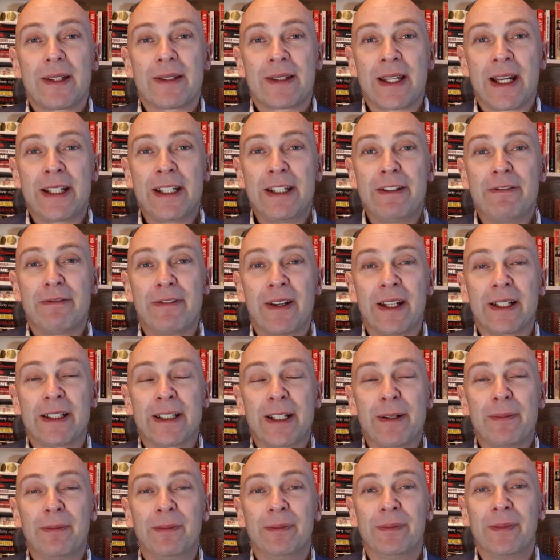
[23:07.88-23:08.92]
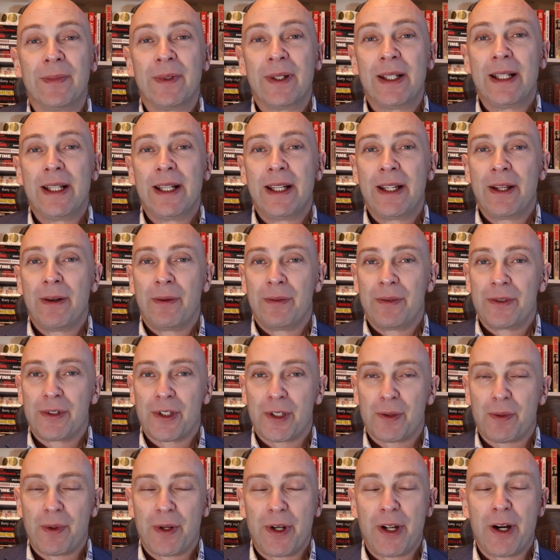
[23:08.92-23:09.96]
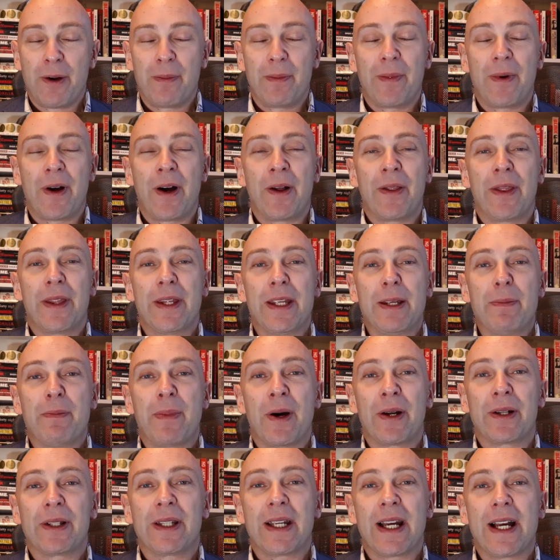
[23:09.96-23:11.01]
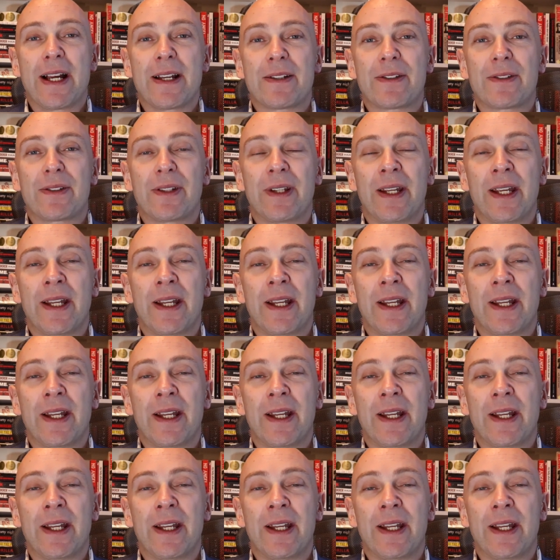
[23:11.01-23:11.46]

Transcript: Teddy Victim, just went up on the podcast.